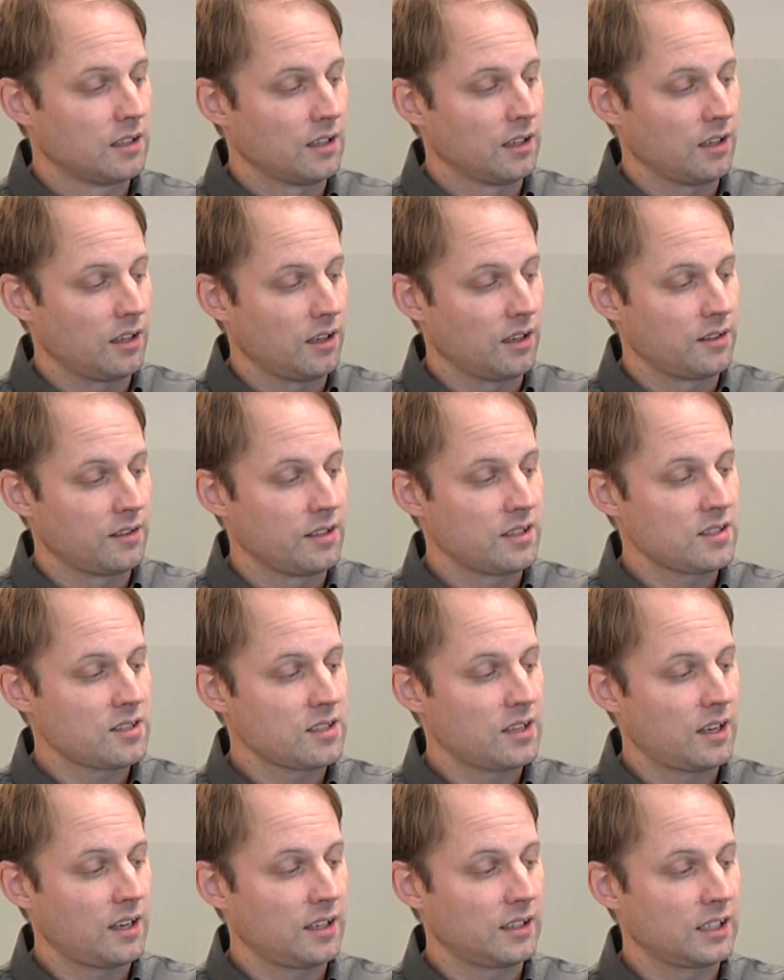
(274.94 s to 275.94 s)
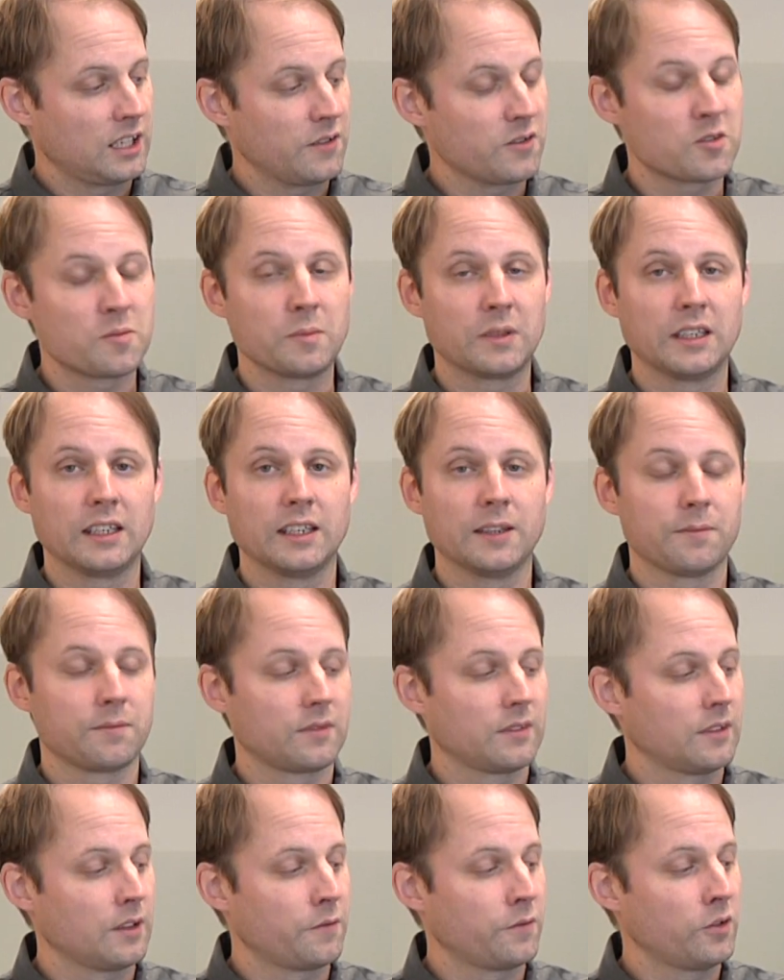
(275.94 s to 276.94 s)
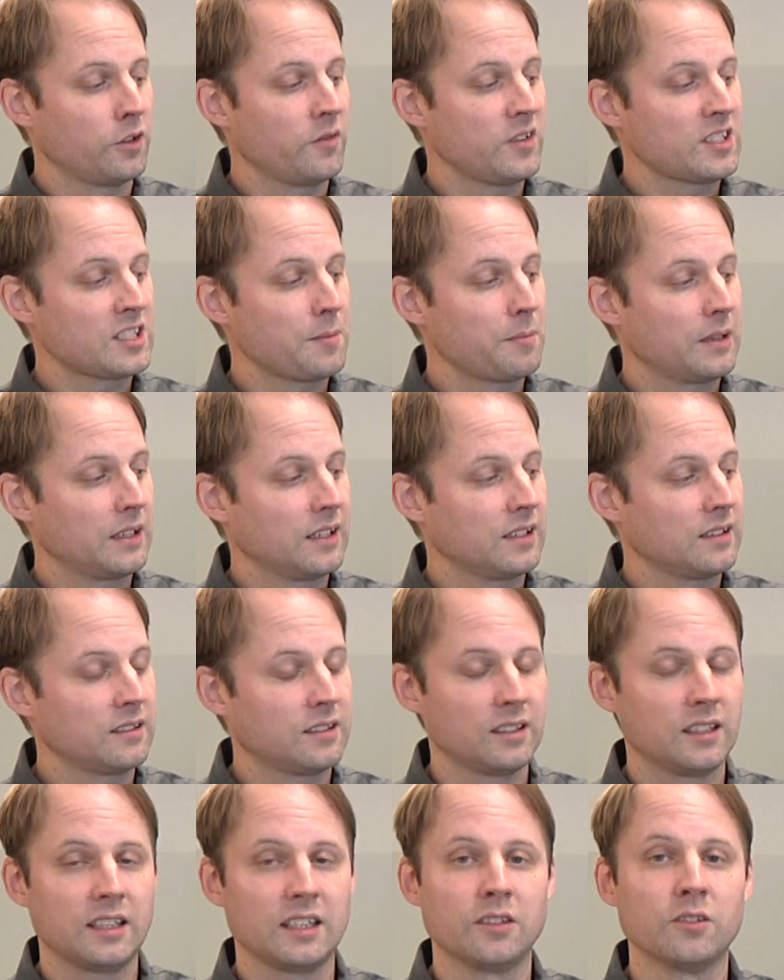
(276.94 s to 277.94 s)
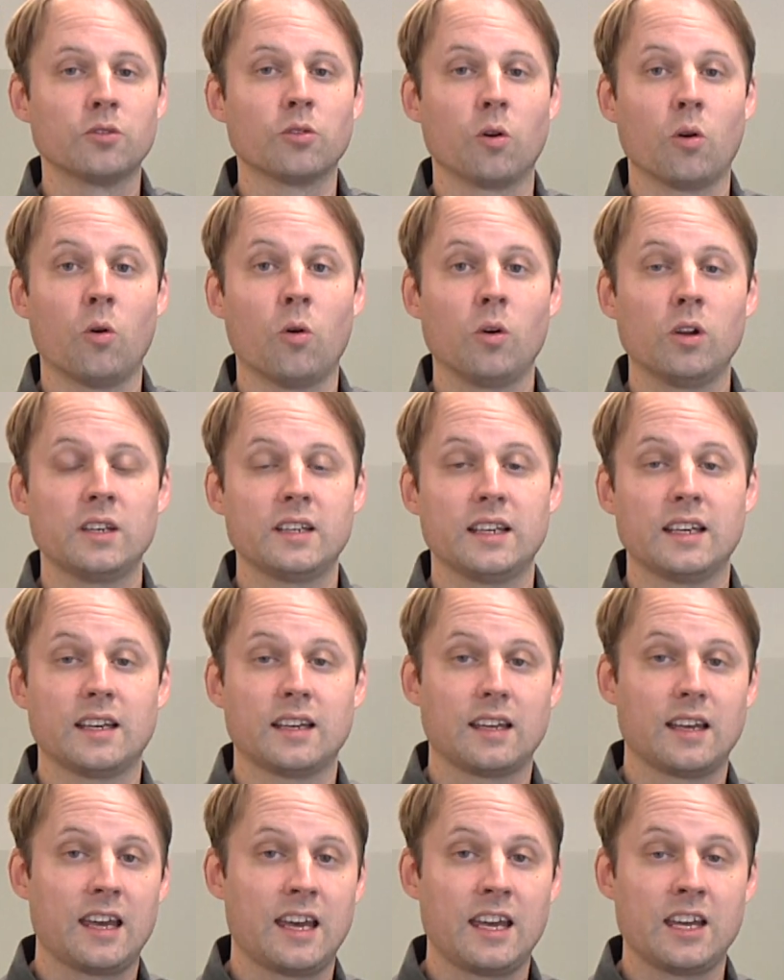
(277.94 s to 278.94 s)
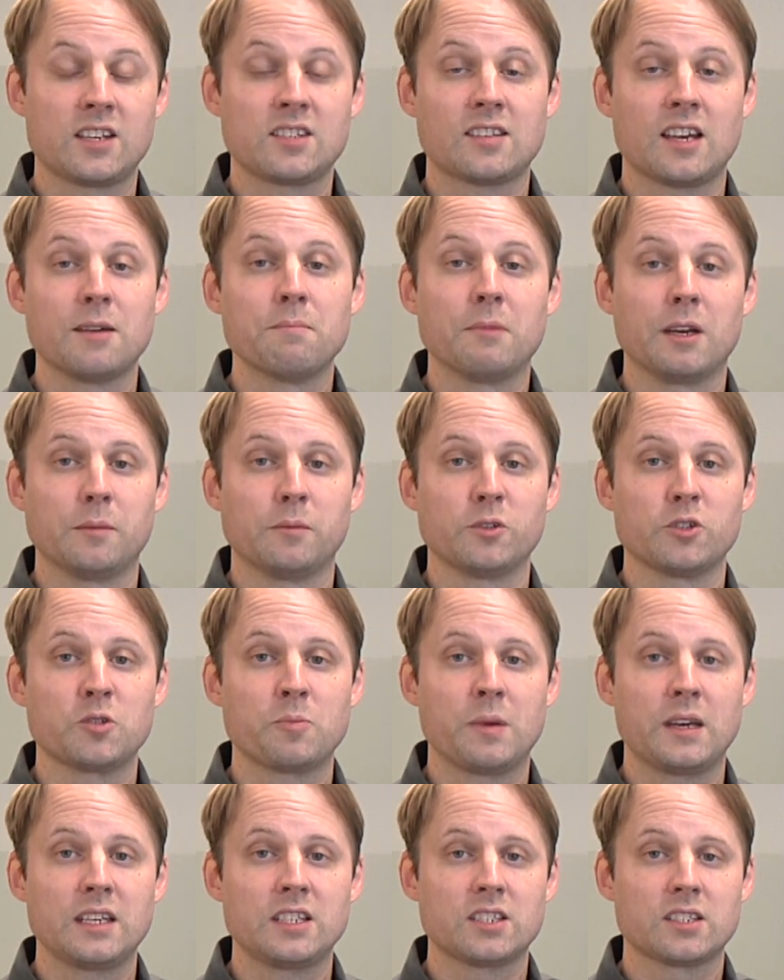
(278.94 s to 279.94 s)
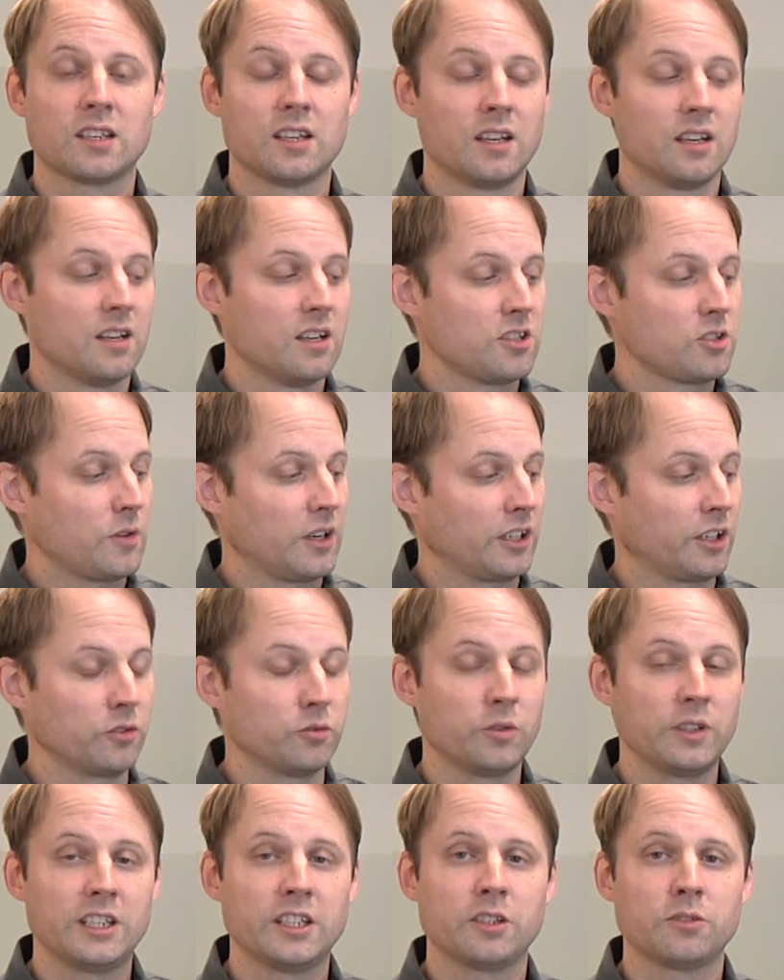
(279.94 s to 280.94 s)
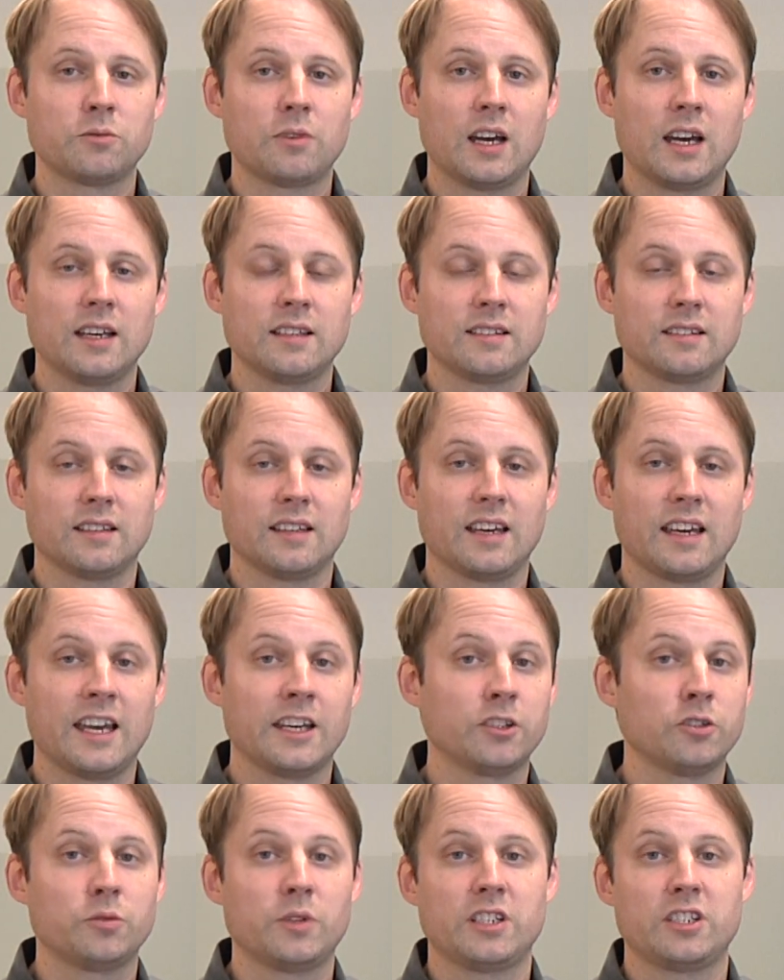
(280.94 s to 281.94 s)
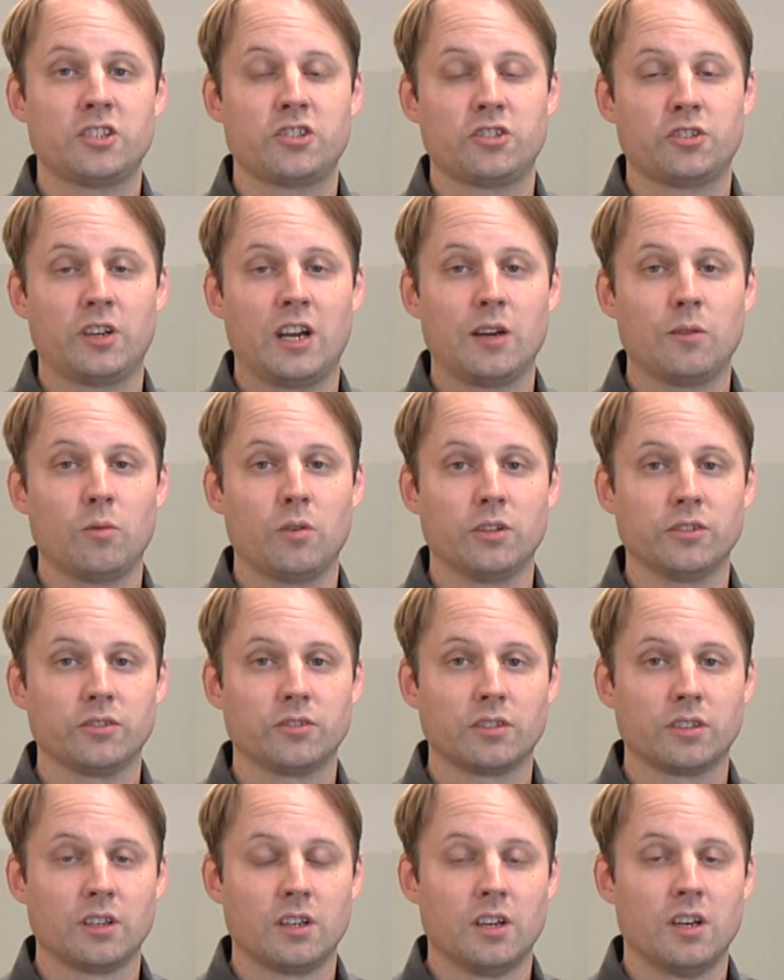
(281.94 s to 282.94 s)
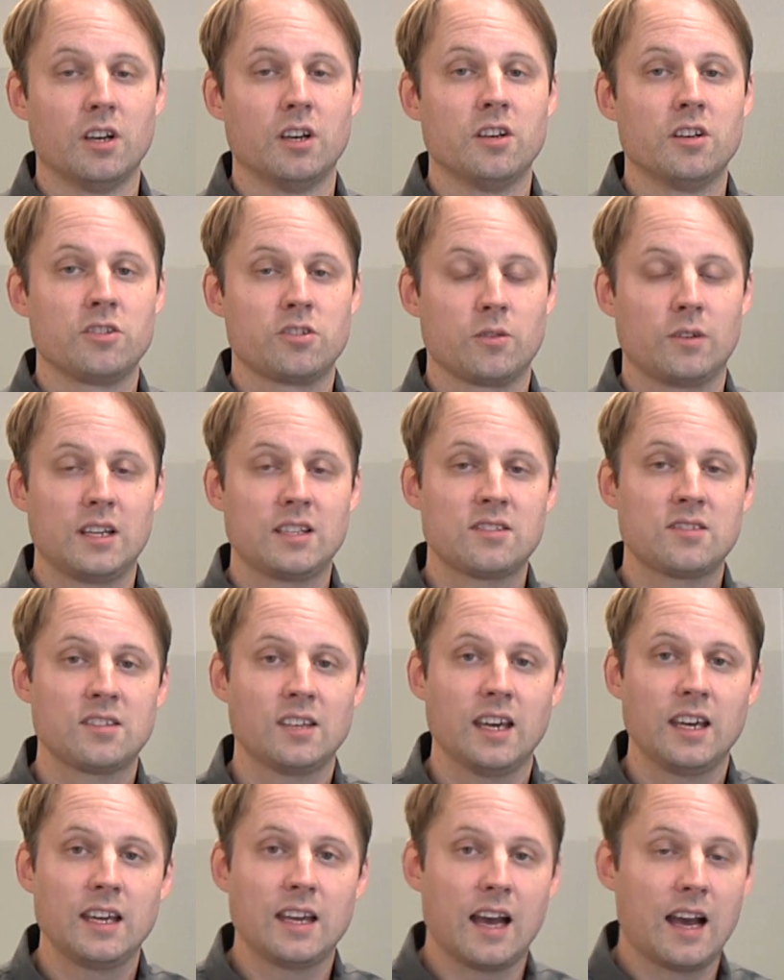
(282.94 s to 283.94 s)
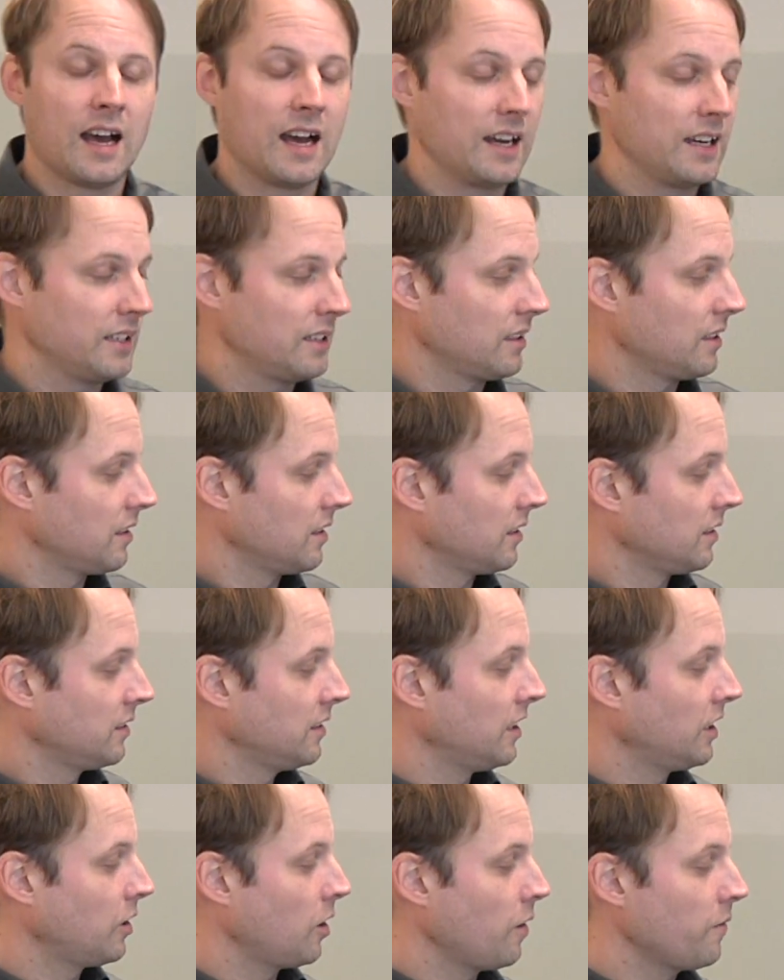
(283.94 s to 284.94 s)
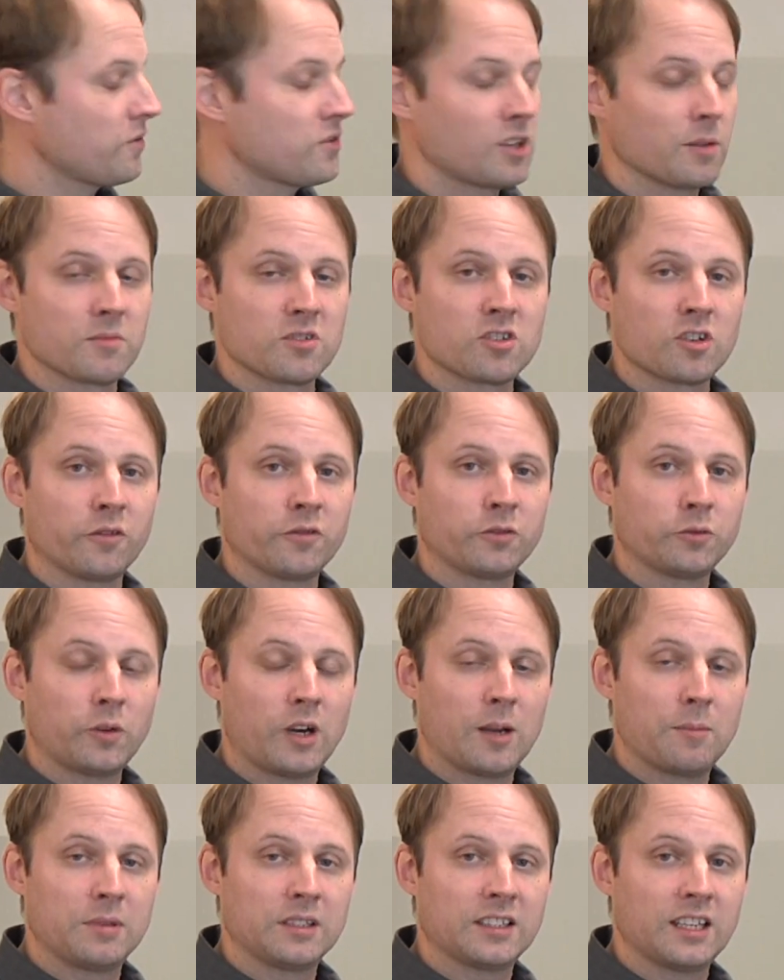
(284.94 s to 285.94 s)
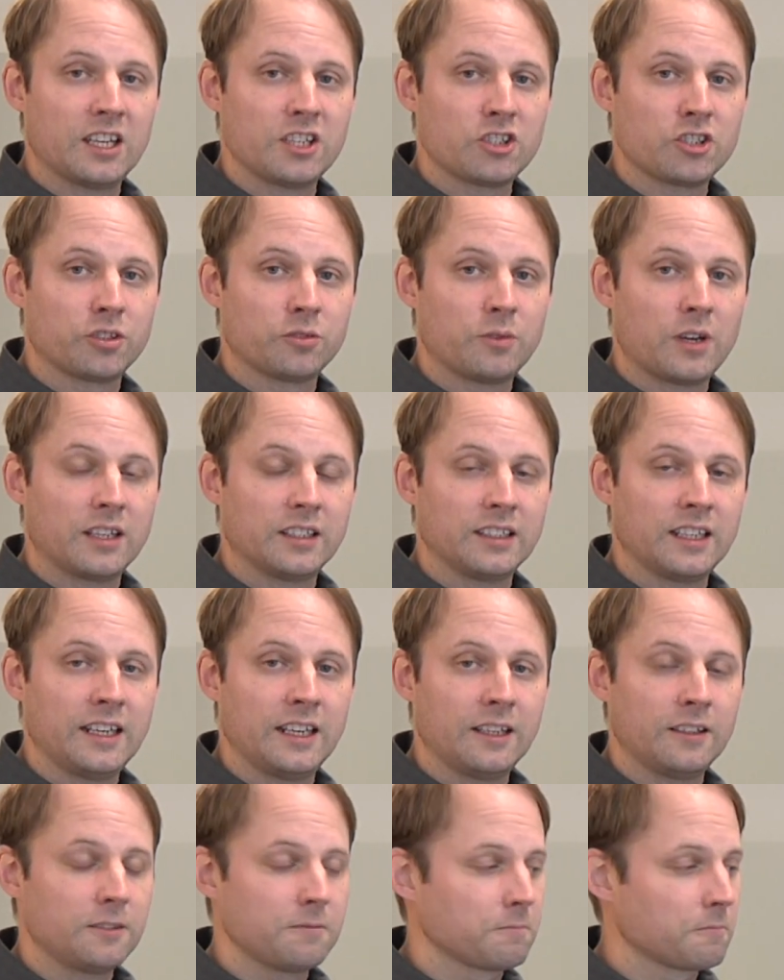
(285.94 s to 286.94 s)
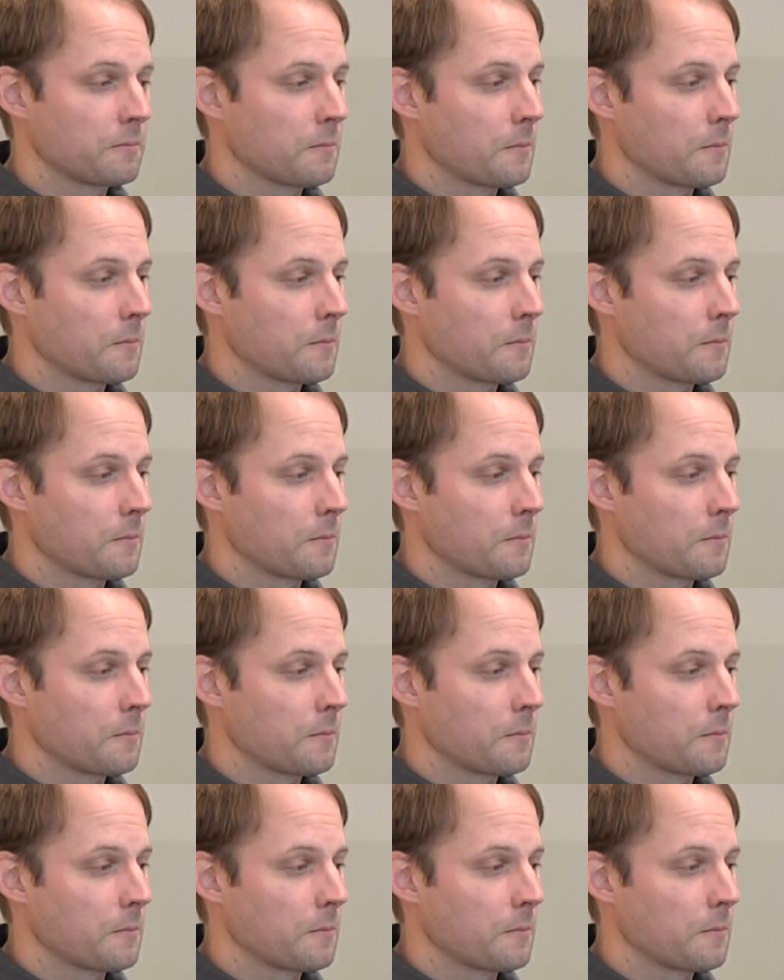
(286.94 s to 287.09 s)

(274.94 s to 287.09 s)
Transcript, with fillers: Uh, this uh, gives me full visibility into all the AXI memory space, so I can read and write any register I want. So let's say I kick off some software application running here